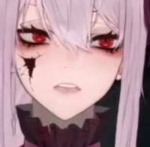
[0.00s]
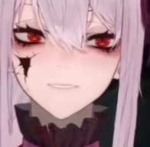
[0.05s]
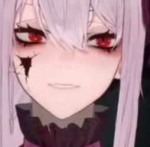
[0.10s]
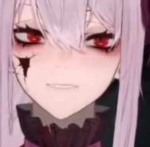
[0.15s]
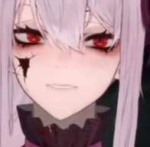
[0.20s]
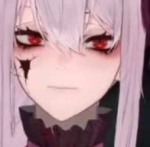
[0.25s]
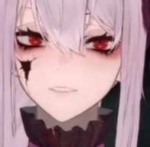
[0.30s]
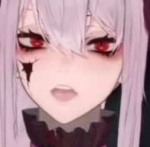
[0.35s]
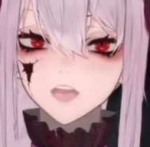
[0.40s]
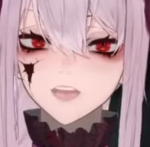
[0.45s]

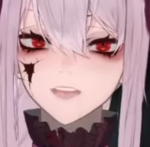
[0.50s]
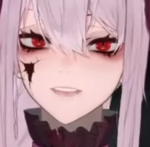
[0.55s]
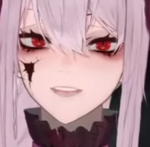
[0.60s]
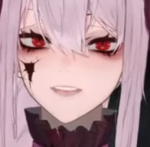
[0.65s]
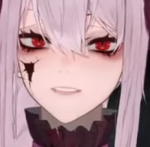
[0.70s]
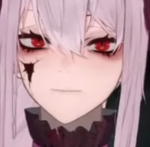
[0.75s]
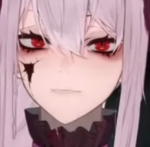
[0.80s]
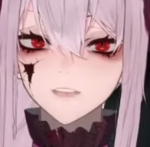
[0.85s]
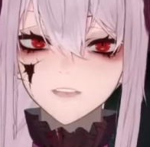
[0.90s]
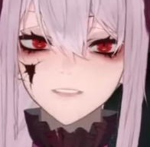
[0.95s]
planks,
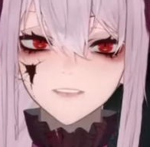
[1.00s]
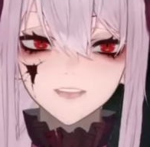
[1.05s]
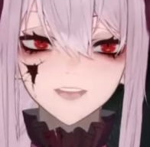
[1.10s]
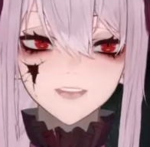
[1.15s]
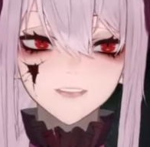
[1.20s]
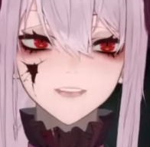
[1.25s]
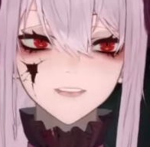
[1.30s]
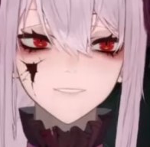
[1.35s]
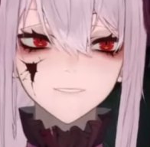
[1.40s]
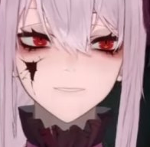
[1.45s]

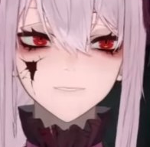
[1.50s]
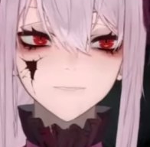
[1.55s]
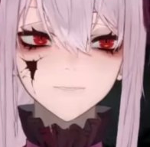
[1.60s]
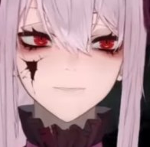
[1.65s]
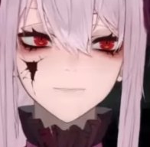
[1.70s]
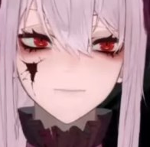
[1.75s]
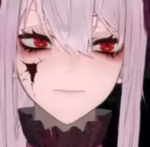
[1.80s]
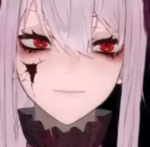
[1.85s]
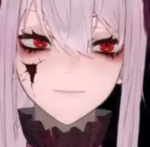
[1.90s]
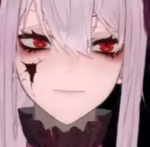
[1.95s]
please.
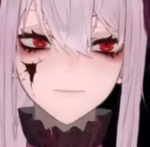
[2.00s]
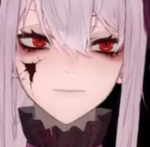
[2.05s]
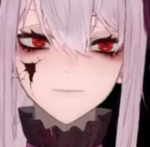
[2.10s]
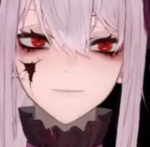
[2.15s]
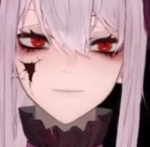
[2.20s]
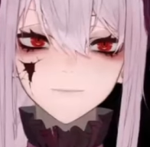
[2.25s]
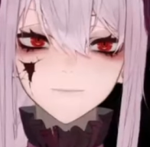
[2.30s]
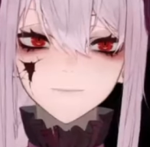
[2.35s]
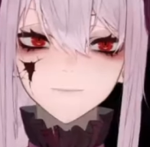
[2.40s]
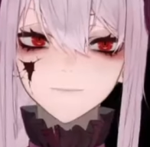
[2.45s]

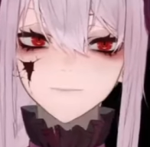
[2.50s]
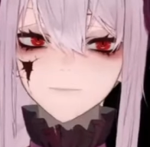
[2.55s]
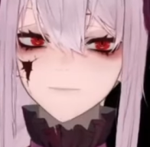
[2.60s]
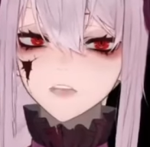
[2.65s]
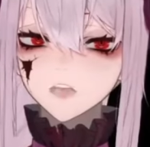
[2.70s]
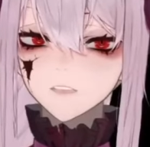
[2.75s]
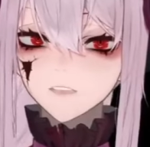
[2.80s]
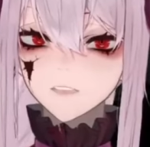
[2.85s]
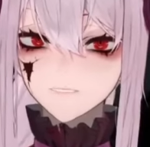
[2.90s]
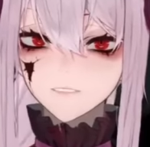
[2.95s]
Oh, I
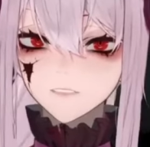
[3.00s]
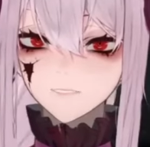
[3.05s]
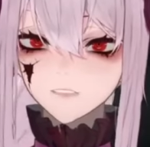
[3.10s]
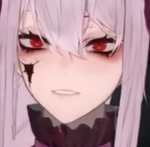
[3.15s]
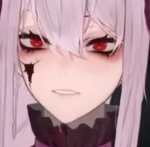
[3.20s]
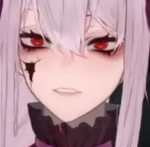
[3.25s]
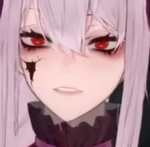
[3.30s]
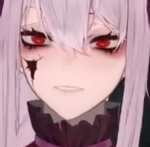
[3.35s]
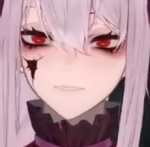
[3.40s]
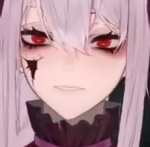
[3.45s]
need the stone
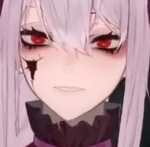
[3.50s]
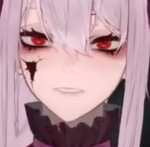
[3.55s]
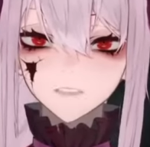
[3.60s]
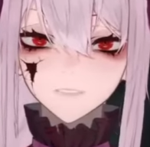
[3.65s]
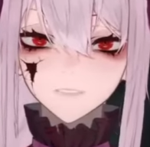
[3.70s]
bricks too.